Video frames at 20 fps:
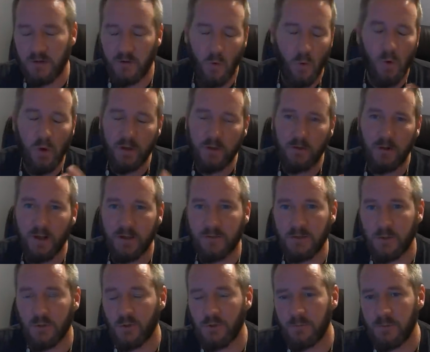and oil, I
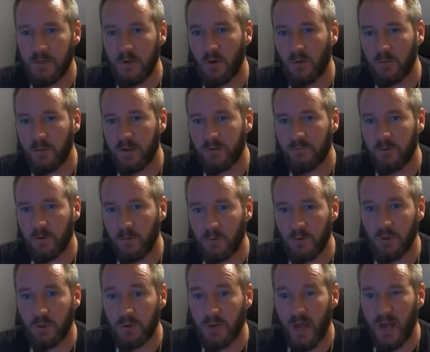think, should be no different.
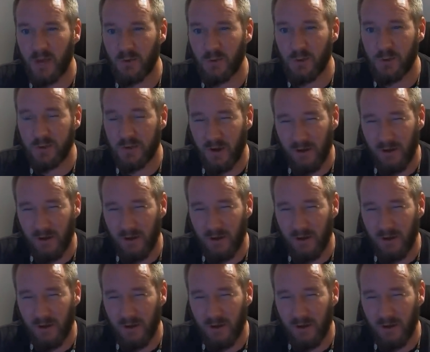We should actually